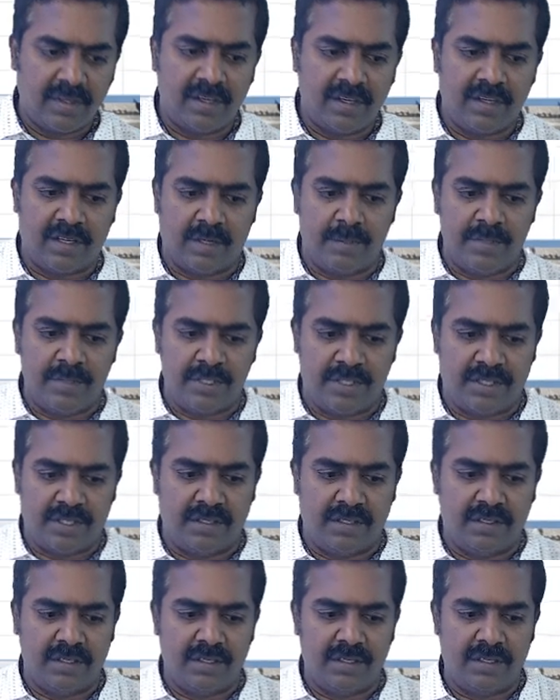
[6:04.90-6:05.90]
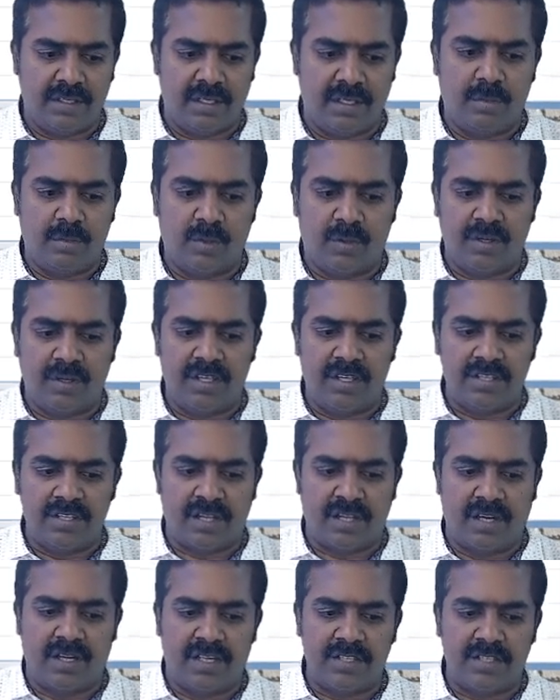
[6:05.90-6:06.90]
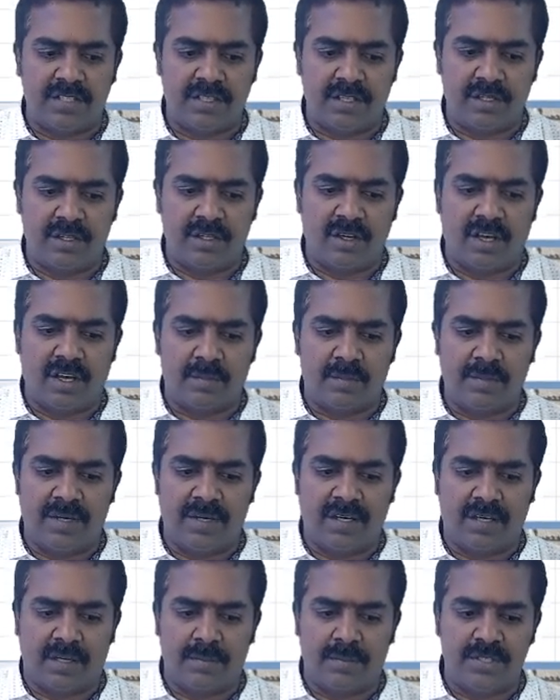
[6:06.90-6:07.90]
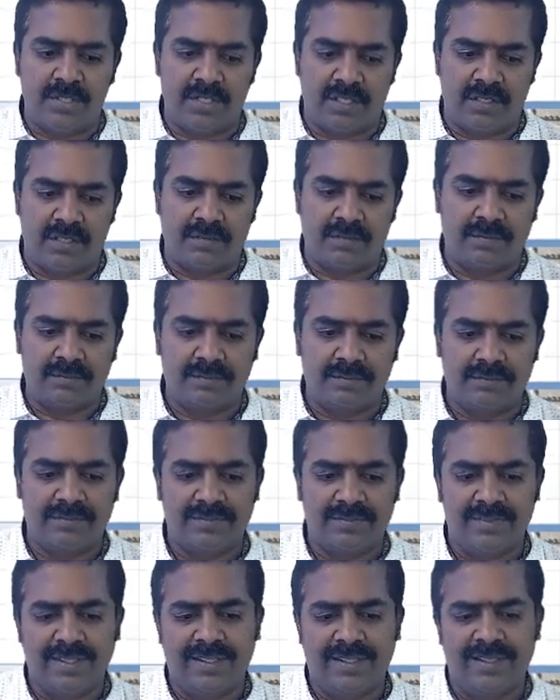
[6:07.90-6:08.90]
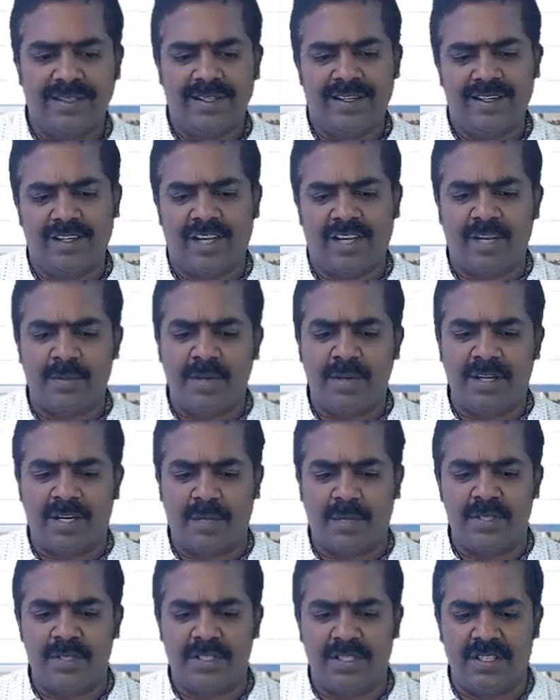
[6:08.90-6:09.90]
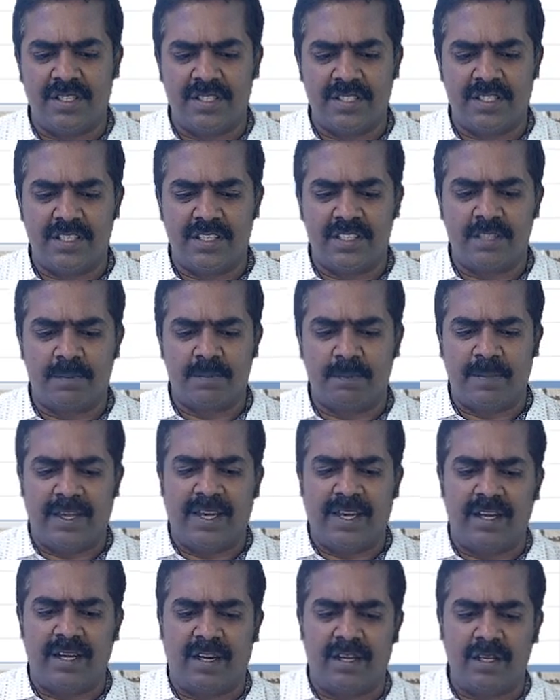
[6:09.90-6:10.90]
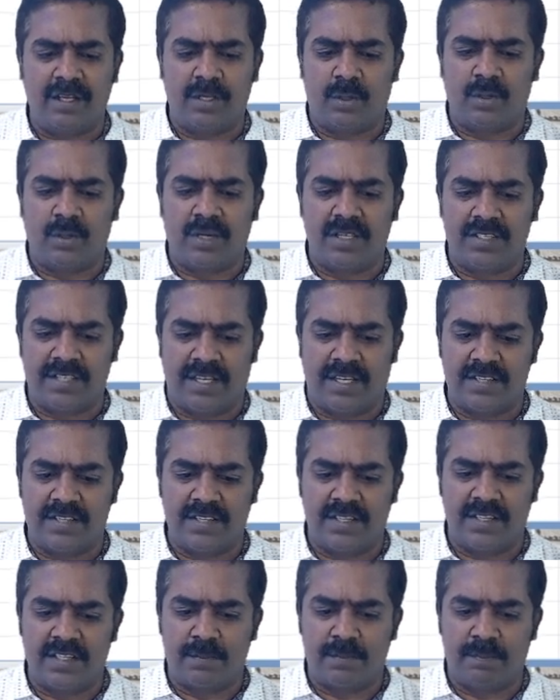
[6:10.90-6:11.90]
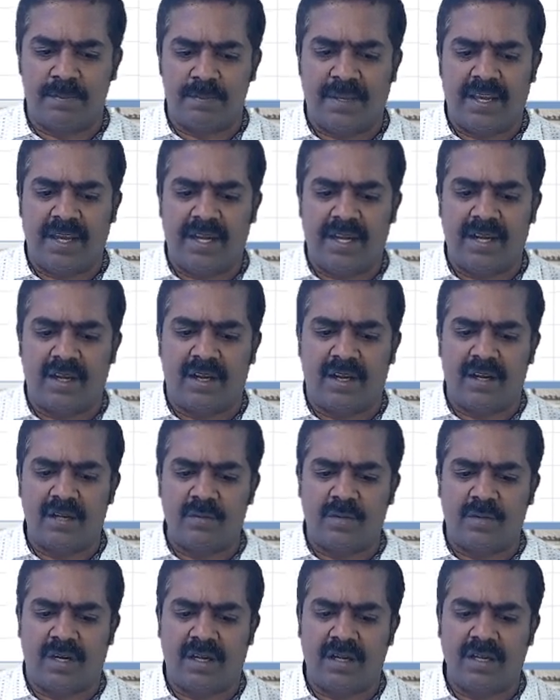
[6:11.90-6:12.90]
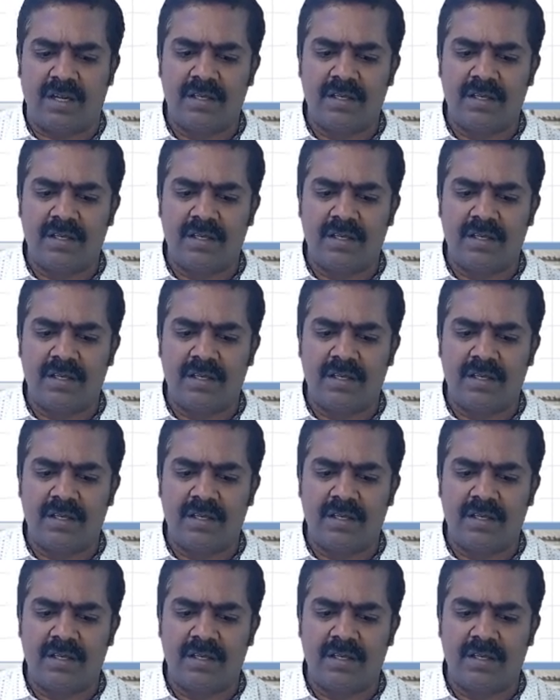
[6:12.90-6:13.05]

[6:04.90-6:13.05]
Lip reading: Commission. Number one, it is called as normal commission. Normal commission is it is paid on total sales. It is paid on what?